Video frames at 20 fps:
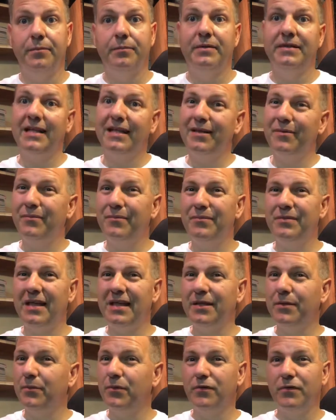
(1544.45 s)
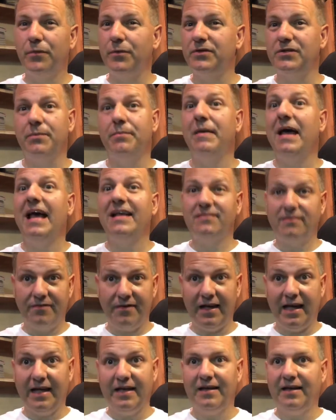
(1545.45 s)
But then the movie was a
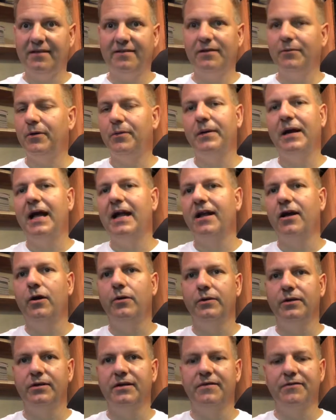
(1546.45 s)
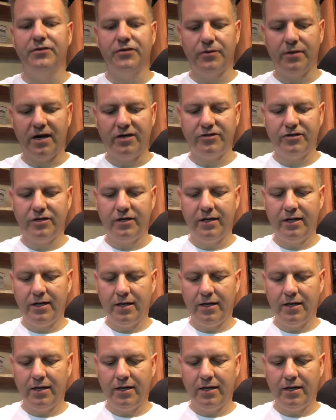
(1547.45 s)
massive hit, and they said, well, we got to go in a different direction.